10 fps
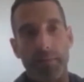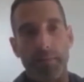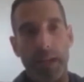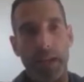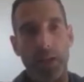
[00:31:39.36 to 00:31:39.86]

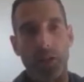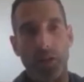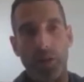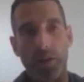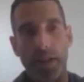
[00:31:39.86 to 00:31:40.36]
making
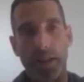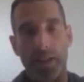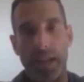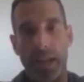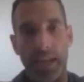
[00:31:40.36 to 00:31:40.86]
sure that you're
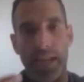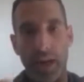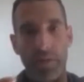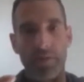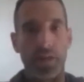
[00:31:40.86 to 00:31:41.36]
taking
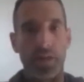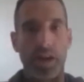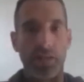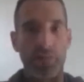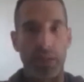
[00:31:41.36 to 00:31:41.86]
care of
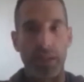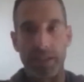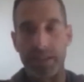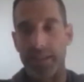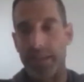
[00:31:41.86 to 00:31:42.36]
yourself.
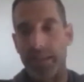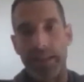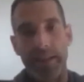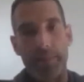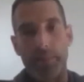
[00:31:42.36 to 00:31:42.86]
Because
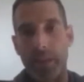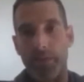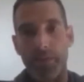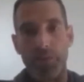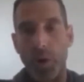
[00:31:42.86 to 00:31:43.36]

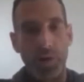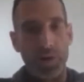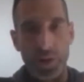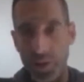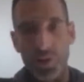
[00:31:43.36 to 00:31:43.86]
if you
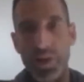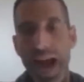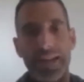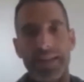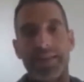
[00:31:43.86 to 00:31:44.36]
don't do
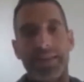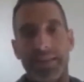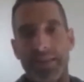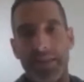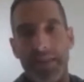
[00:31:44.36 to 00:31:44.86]
that,
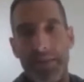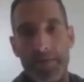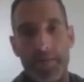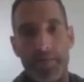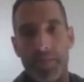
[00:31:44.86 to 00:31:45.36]

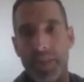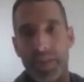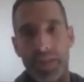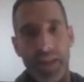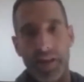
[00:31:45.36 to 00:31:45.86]

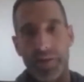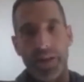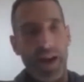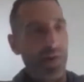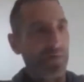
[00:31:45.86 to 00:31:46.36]
I don't
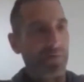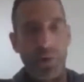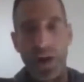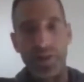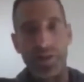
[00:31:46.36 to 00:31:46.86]
care how
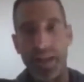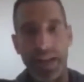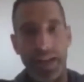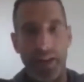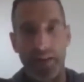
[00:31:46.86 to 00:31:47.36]
well you
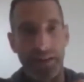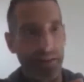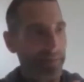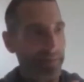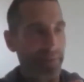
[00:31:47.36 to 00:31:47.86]
take care
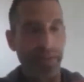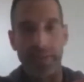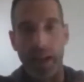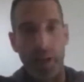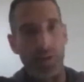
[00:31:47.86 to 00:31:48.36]
of
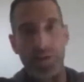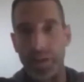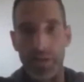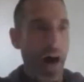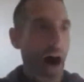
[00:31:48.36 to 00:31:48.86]
your
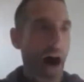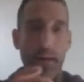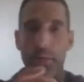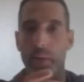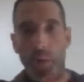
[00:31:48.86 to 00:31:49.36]
elderly
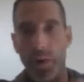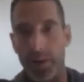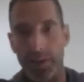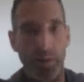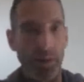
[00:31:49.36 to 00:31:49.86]
mom
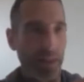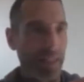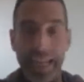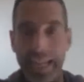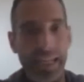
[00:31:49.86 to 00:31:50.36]
or your
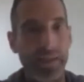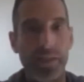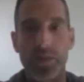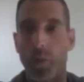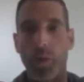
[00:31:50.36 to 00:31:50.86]

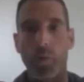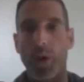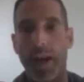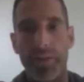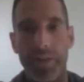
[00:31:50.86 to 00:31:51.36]
kids or
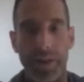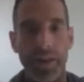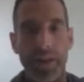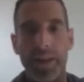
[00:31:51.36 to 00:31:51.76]
whatever.